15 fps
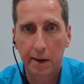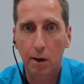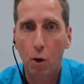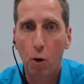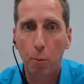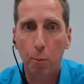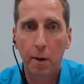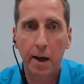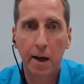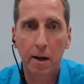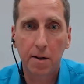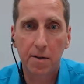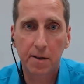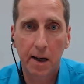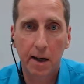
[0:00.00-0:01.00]
Then all
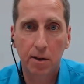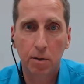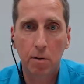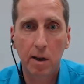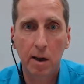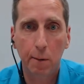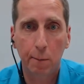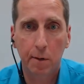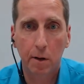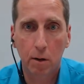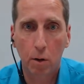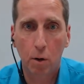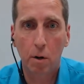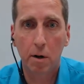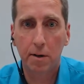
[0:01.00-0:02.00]
players had to leave
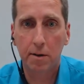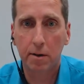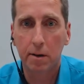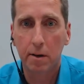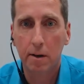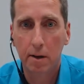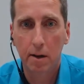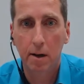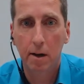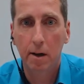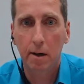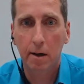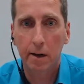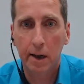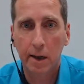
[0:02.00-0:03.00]
the court,
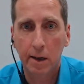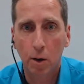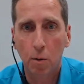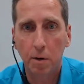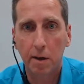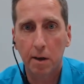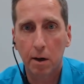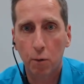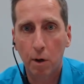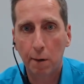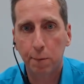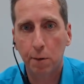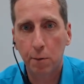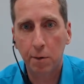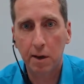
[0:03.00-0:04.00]
and only the
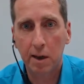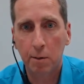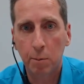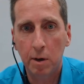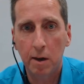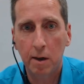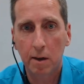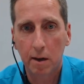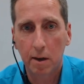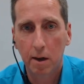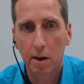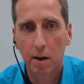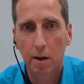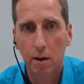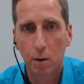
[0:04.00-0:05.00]
referee and me
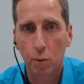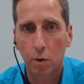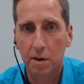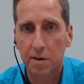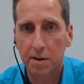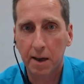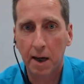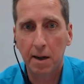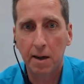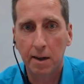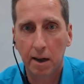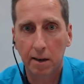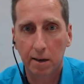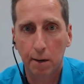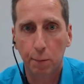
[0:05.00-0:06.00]
were
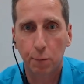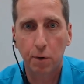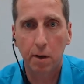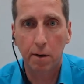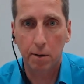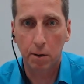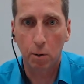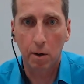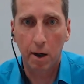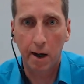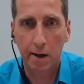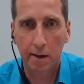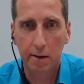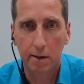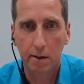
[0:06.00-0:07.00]
standing at the free throw
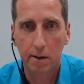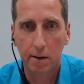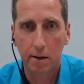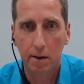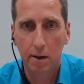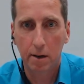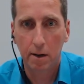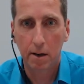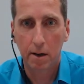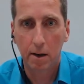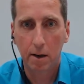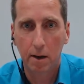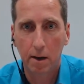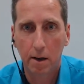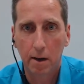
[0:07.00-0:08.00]
line
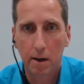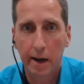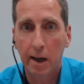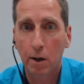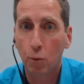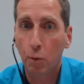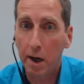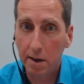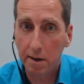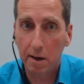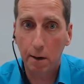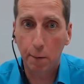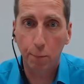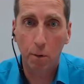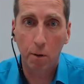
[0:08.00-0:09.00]
and
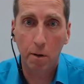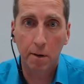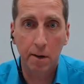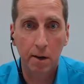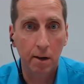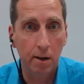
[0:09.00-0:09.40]
waiting for